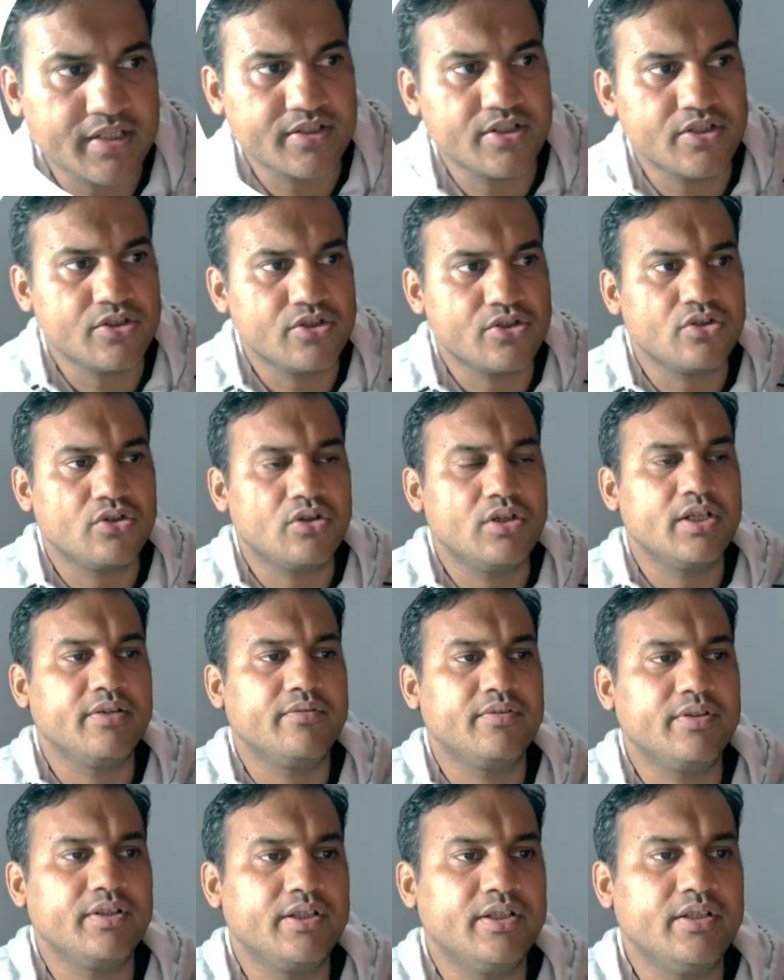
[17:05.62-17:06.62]
installed
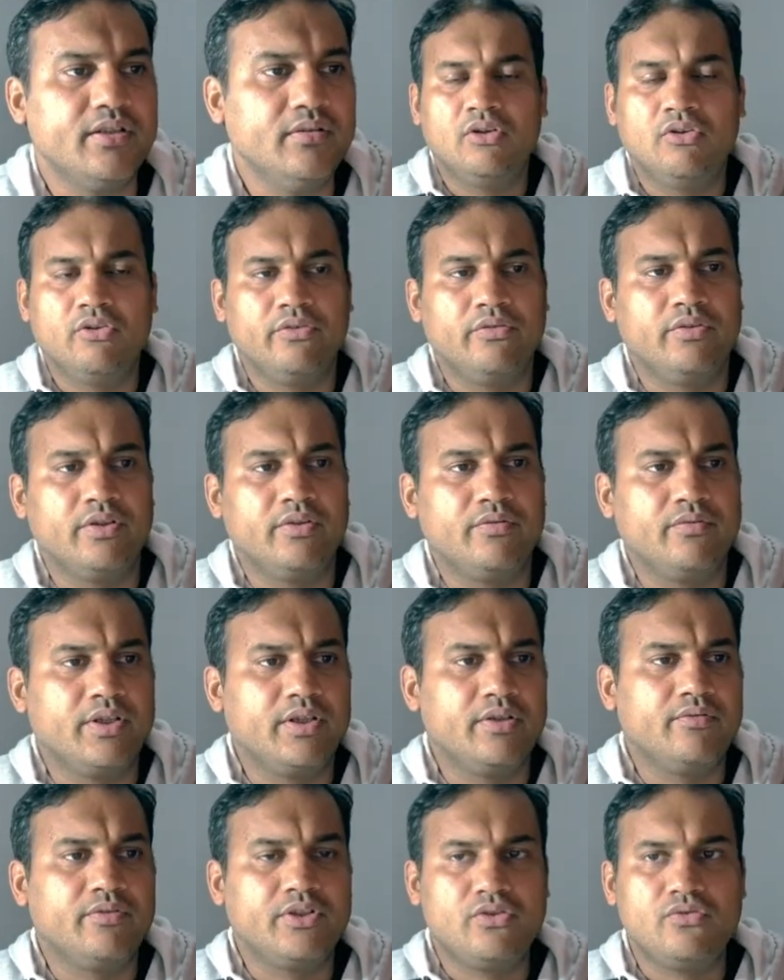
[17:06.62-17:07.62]
everything. However,
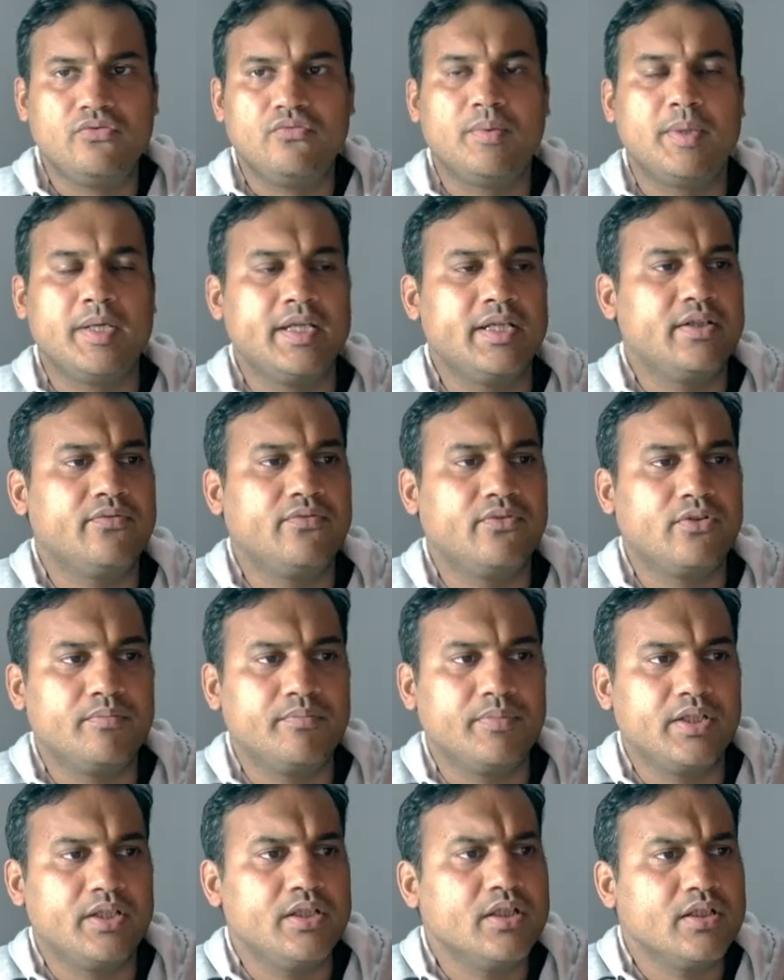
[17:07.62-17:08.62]
whenever you buy it from
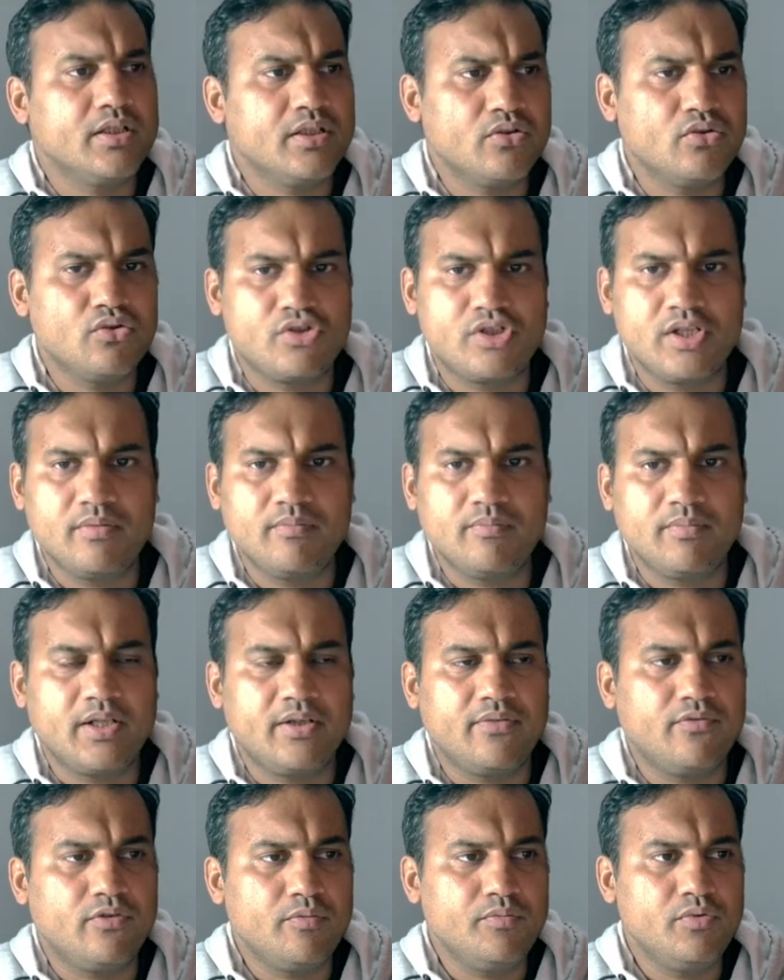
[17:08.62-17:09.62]
any other hosting
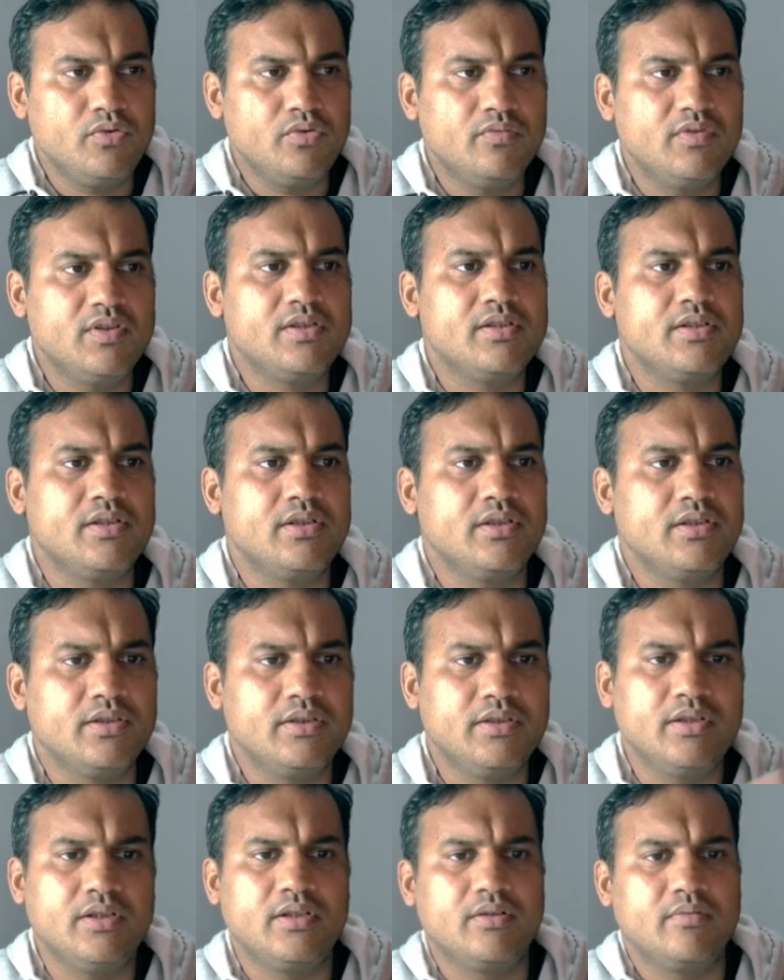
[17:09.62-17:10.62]
platform, you will see
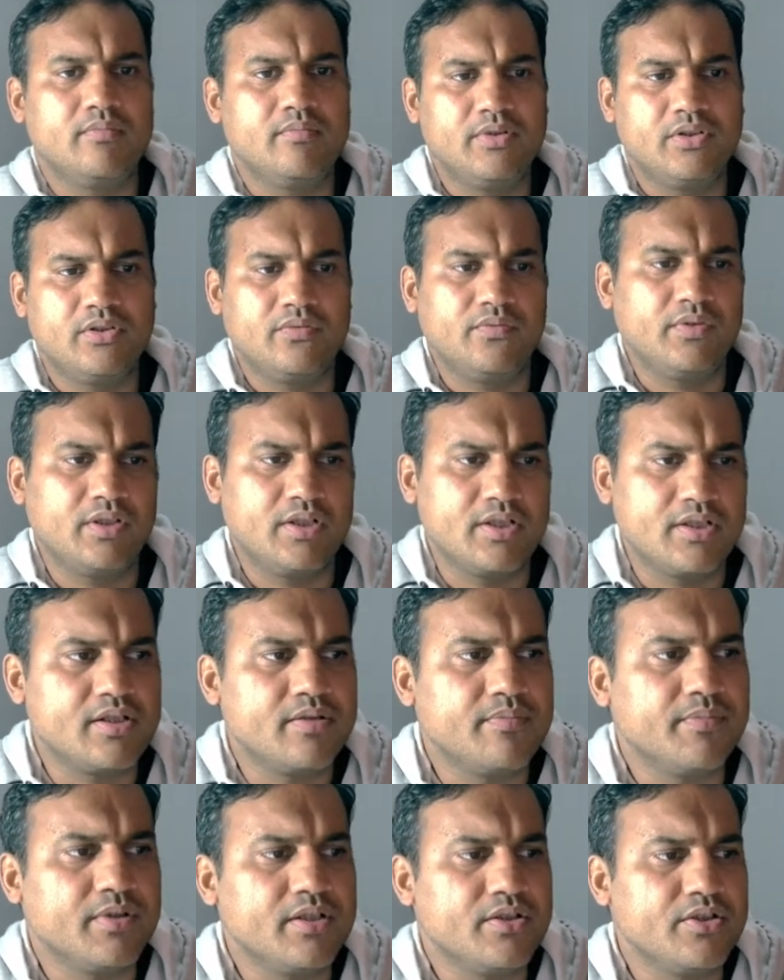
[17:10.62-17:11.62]
there bit of a
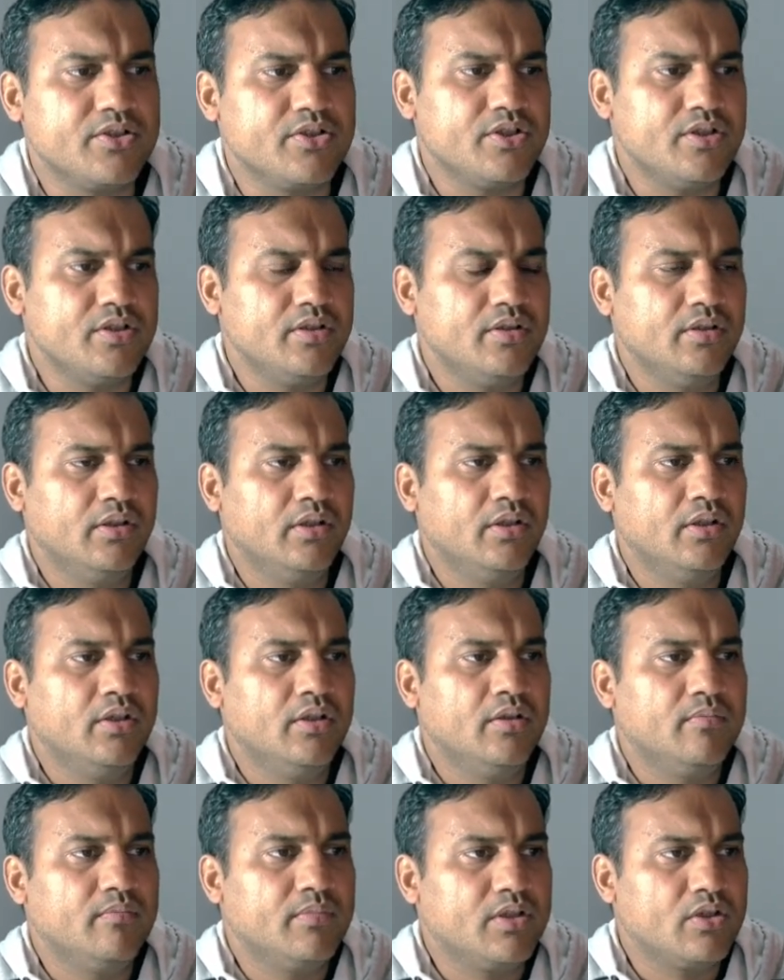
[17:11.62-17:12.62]
customization.
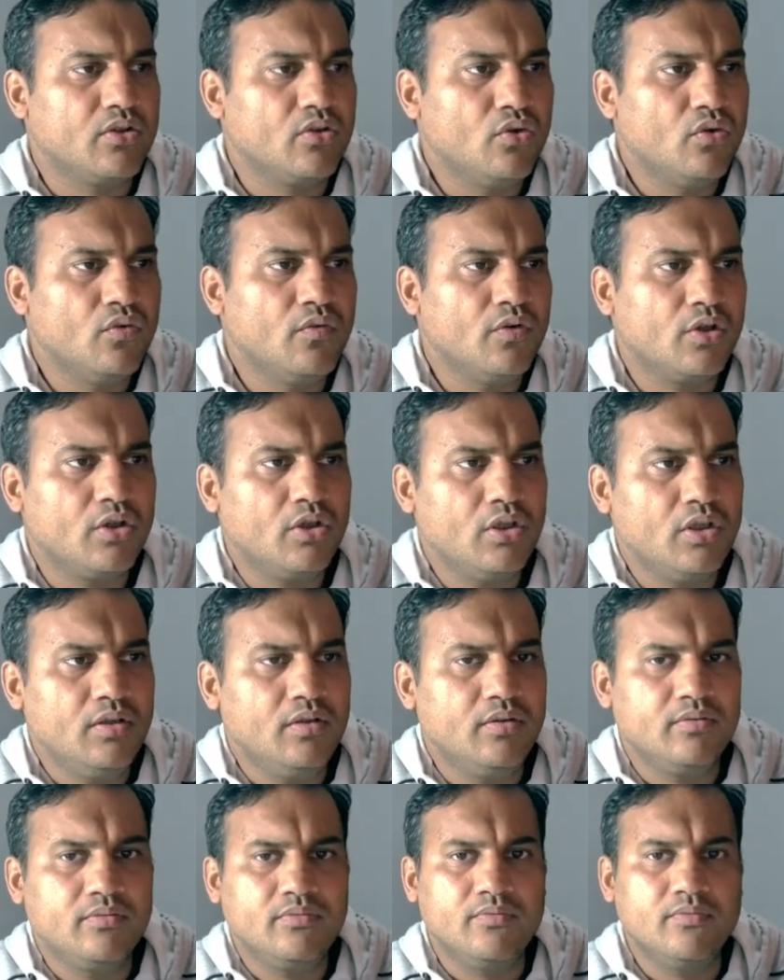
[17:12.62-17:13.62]
But overall,
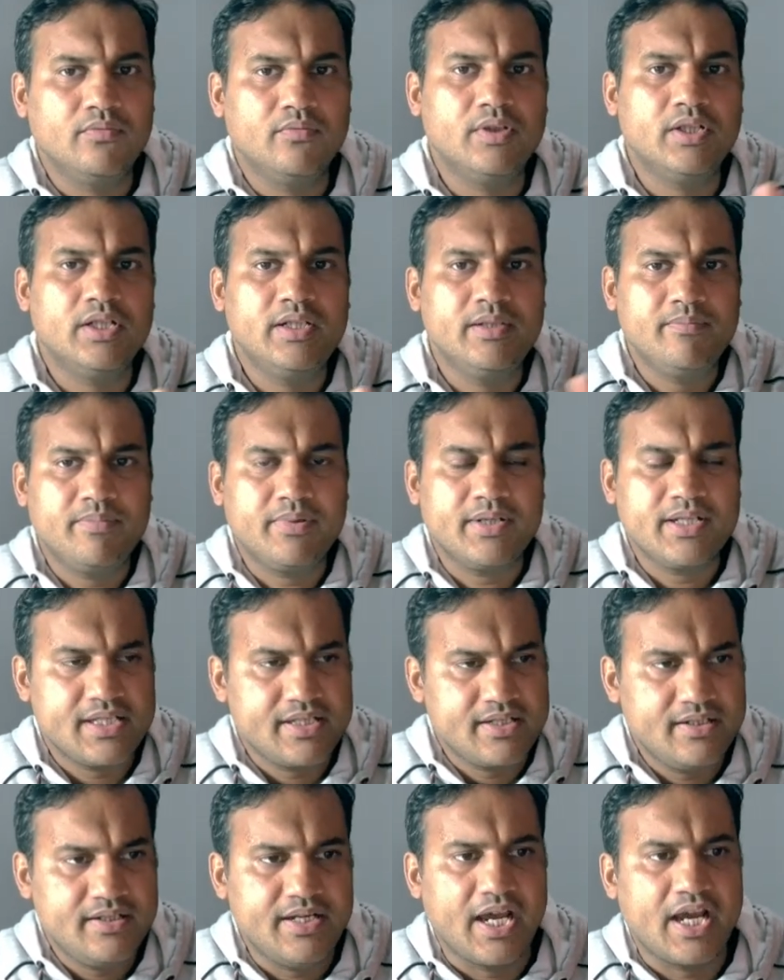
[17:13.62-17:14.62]

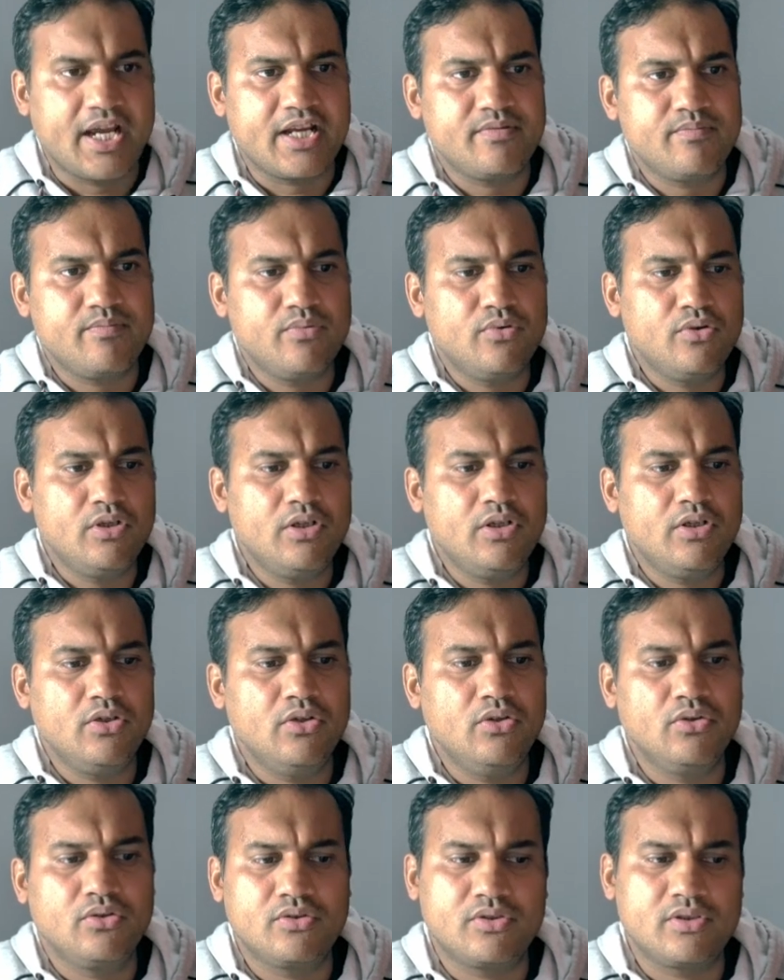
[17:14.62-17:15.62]
WordPress dashboard
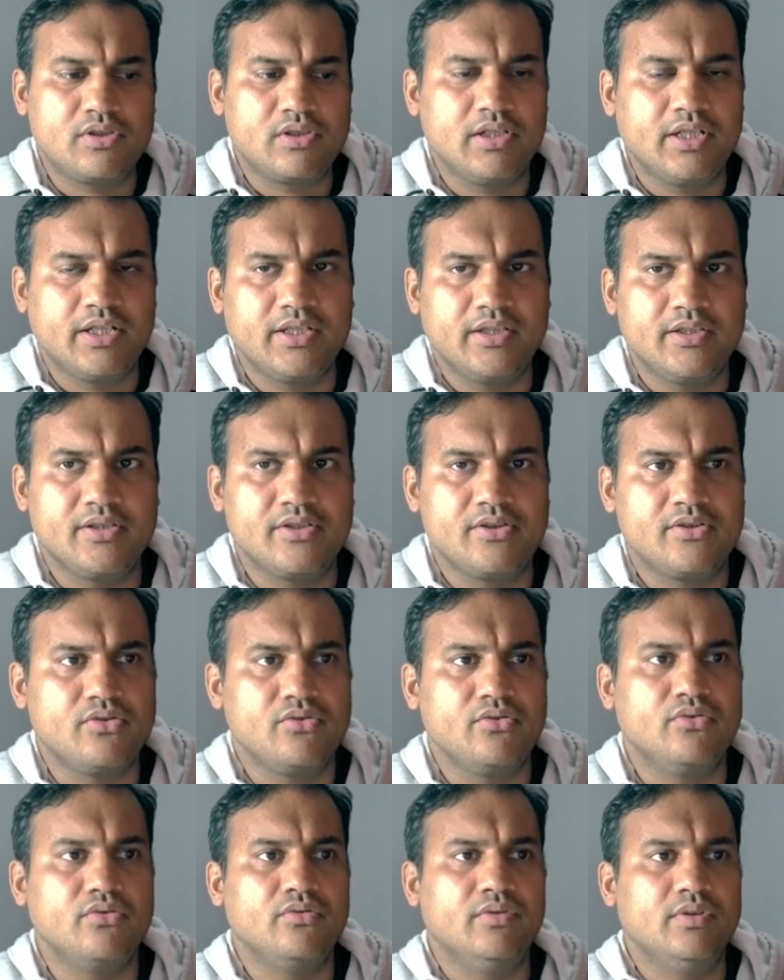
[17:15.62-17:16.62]
looks like this.
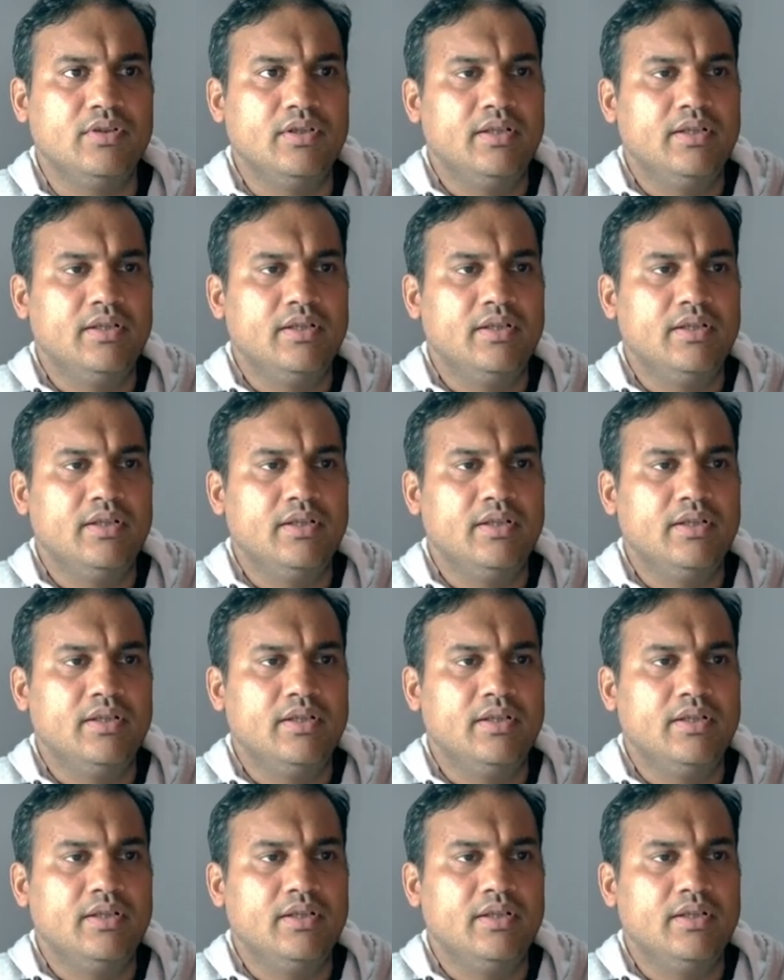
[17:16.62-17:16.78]
So